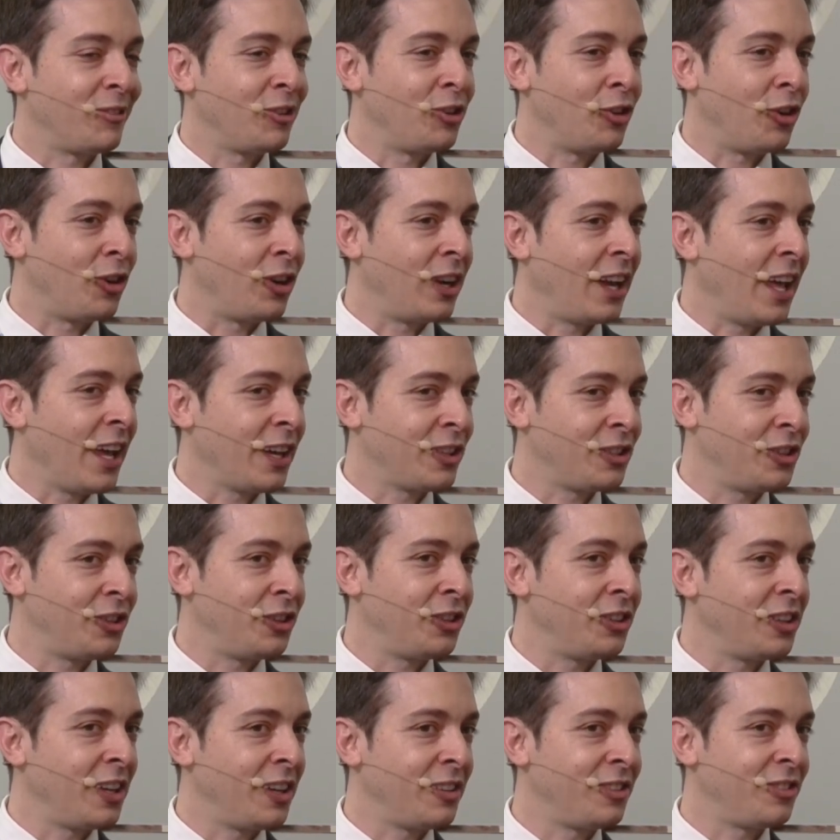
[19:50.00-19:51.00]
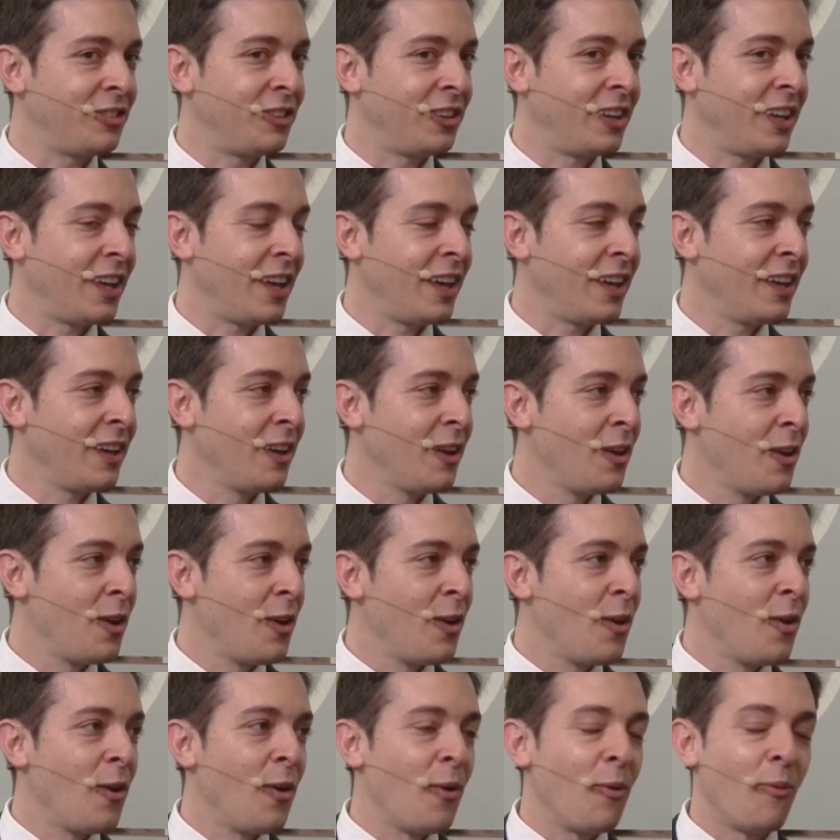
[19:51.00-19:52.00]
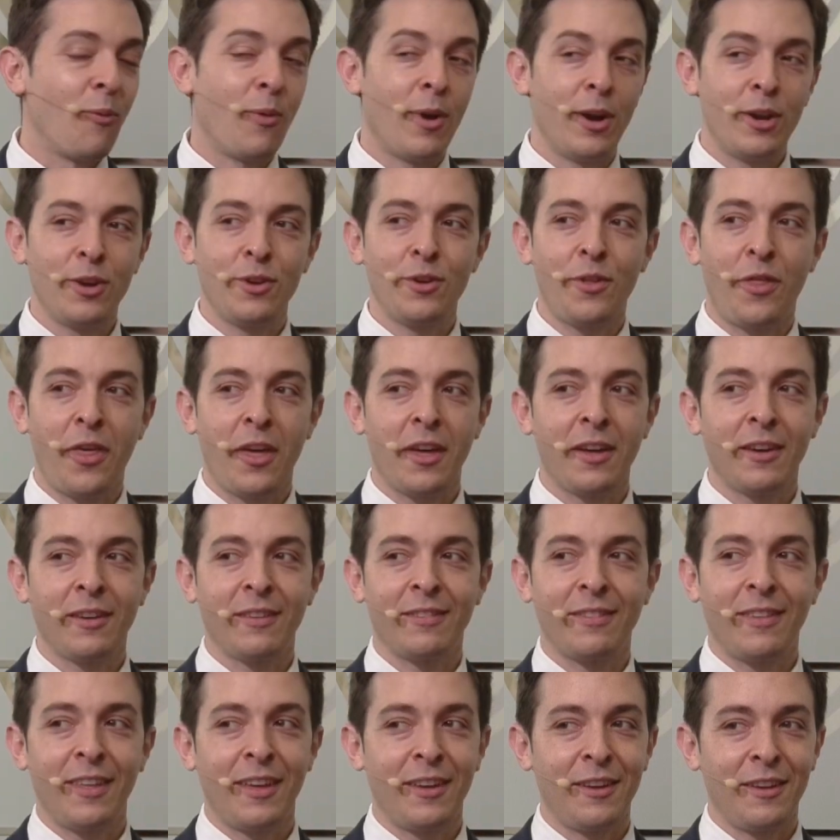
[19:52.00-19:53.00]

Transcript: your lecture yesterday, what do you think